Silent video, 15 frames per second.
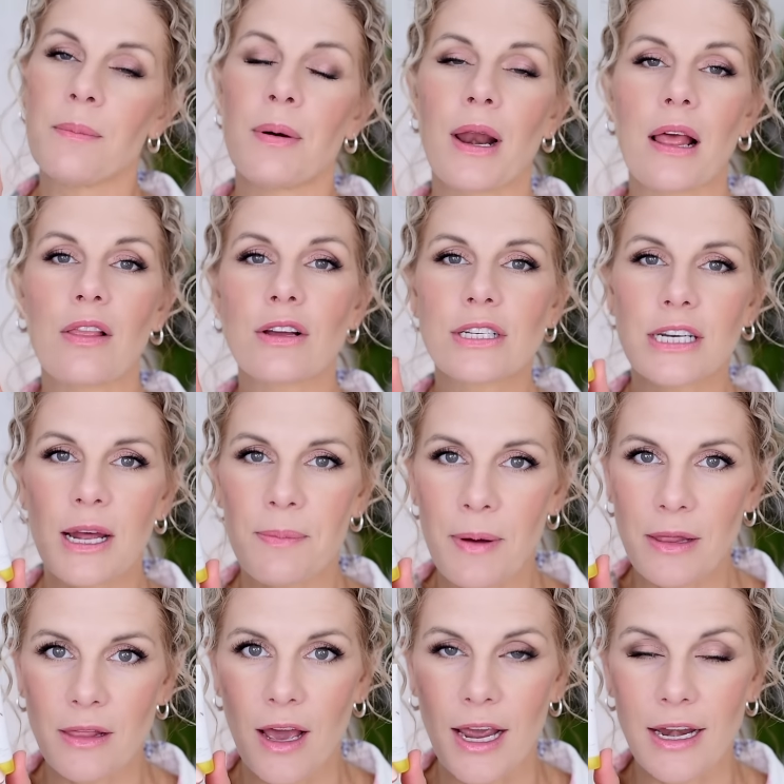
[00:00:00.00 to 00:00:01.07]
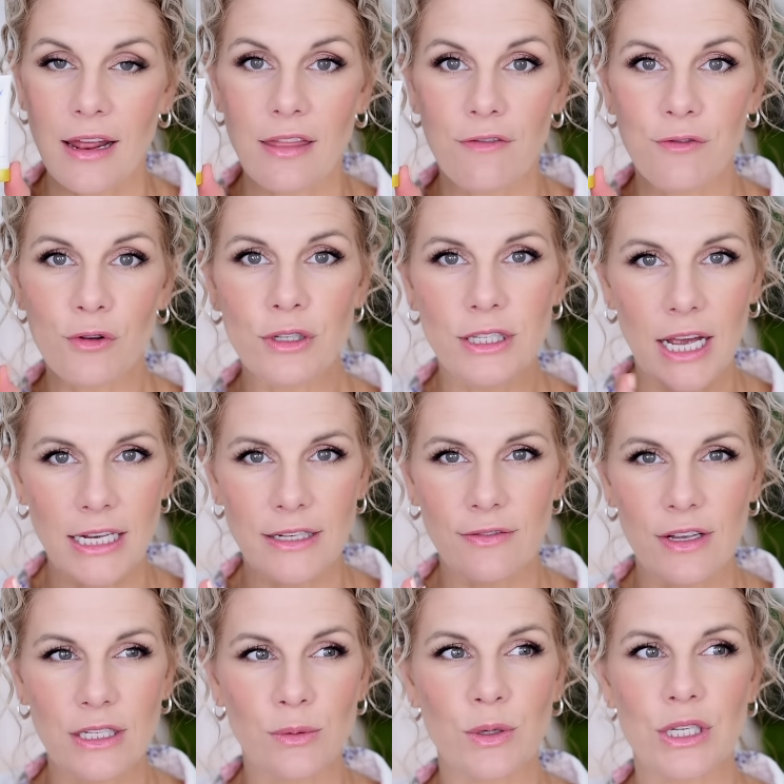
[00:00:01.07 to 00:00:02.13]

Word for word: But I looked it up online and the full size of this,